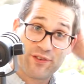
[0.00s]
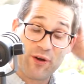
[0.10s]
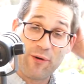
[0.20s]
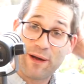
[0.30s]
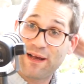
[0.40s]

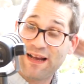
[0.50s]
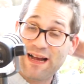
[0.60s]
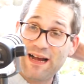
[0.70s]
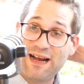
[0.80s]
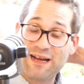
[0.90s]
So
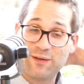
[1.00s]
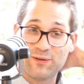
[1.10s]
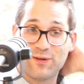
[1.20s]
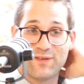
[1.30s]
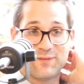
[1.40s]
I
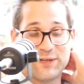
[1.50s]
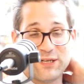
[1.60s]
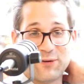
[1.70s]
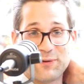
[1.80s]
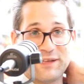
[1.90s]
don't know that
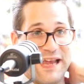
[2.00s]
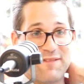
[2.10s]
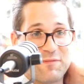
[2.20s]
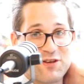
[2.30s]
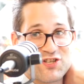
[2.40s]
we don't really
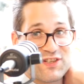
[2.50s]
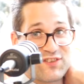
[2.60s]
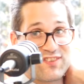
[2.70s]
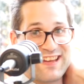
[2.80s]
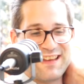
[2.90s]
have a
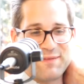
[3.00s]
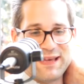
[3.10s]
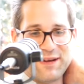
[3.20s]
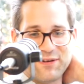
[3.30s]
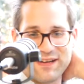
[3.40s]
mission
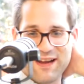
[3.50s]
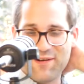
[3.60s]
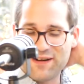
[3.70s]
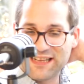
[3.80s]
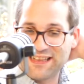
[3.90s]
statement
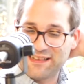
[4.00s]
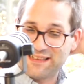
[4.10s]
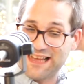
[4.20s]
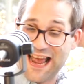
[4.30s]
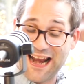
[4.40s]
or anything
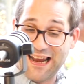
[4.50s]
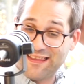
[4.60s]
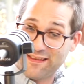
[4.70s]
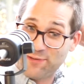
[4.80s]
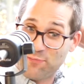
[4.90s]
like
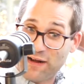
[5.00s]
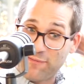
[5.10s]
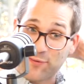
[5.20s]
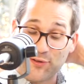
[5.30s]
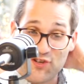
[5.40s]
that. We
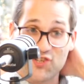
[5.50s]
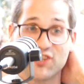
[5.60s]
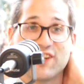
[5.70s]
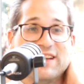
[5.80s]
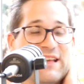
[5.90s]
probably
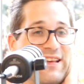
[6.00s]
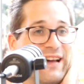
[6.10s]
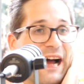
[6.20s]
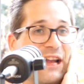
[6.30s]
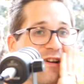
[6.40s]
should.
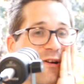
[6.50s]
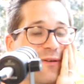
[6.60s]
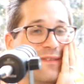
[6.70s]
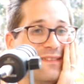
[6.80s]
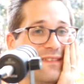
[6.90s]
I
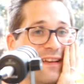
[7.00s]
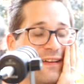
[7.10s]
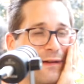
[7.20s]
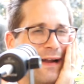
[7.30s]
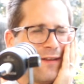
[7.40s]
know
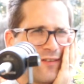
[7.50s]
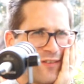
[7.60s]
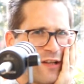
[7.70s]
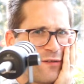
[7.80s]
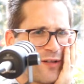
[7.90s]
like a lot of
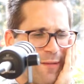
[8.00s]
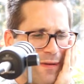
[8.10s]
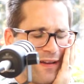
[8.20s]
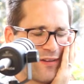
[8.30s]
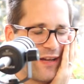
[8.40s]
successful
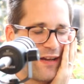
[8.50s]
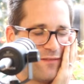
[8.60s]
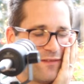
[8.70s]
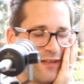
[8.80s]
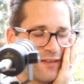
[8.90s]
companies
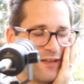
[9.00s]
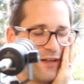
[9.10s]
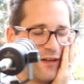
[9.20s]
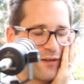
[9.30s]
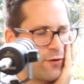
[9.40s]
have like
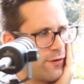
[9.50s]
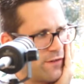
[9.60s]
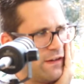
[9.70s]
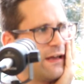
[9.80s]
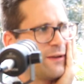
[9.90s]
their
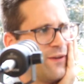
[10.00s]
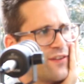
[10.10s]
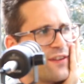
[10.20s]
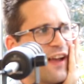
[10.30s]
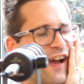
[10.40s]
core
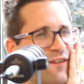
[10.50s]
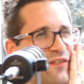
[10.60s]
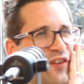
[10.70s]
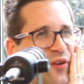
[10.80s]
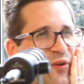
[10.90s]
values that they
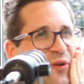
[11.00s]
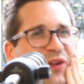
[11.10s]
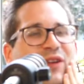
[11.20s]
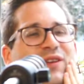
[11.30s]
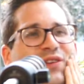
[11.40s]
have
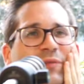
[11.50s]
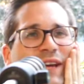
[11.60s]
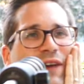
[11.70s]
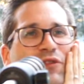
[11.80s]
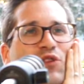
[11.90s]
too.
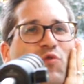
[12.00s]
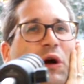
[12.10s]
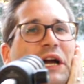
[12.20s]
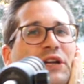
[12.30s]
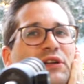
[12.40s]
We haven't
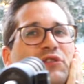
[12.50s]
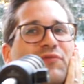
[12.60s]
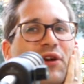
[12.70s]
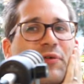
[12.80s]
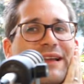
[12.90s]
quite
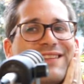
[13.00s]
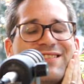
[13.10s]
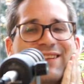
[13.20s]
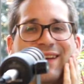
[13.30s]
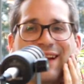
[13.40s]
grown
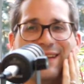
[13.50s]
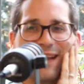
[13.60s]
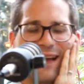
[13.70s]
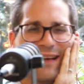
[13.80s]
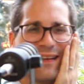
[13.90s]
into
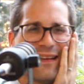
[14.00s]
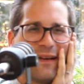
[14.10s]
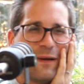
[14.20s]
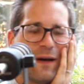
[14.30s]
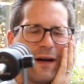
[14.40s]
that yet.
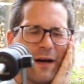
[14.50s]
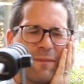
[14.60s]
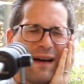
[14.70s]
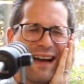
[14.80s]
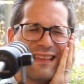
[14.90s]

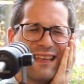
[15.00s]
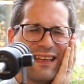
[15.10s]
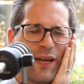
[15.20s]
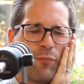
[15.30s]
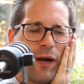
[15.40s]
I
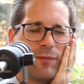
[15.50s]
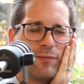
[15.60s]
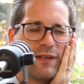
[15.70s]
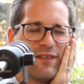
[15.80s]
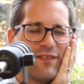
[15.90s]
think I
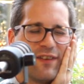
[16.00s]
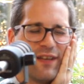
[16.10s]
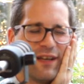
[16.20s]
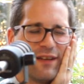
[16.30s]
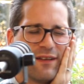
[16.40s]
probably
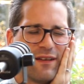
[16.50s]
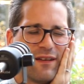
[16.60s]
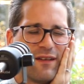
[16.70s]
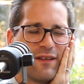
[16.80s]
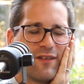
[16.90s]
did
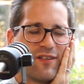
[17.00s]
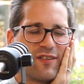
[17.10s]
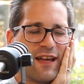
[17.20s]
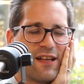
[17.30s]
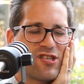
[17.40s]

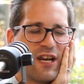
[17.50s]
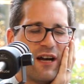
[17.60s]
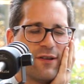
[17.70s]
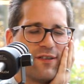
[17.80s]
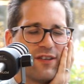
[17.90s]
sketch
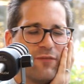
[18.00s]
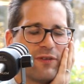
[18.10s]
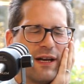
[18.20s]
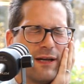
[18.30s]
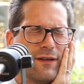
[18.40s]
out
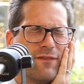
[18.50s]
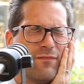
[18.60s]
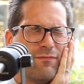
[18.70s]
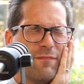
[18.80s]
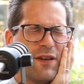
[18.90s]
some kind
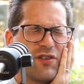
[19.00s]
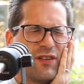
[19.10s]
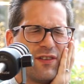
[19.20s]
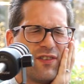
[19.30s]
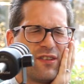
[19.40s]
of
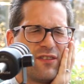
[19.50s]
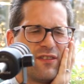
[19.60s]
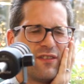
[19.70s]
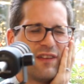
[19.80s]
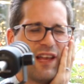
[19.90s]
mission
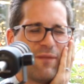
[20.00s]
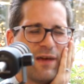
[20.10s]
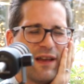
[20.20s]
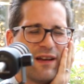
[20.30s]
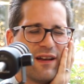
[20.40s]

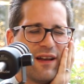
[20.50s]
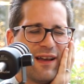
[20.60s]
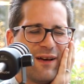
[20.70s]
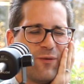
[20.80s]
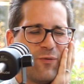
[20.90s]
statement
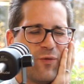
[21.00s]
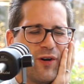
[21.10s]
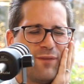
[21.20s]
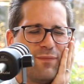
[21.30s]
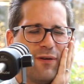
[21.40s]
at
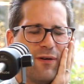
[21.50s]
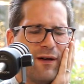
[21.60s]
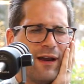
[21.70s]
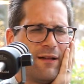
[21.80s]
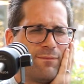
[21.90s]
one
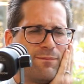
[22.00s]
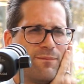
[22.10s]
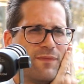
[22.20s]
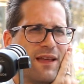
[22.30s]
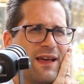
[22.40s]
point,
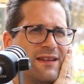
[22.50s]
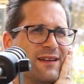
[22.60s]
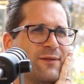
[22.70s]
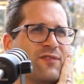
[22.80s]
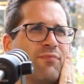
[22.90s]

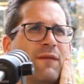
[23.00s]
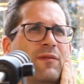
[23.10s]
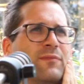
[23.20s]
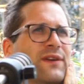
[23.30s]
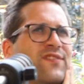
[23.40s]
and it was
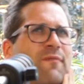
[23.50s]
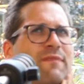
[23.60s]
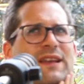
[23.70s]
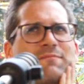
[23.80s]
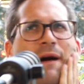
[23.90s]
probably
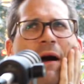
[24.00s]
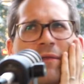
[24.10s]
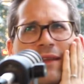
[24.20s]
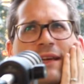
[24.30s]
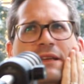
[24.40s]
something
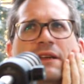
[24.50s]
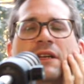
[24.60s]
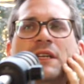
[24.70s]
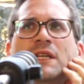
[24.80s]
about like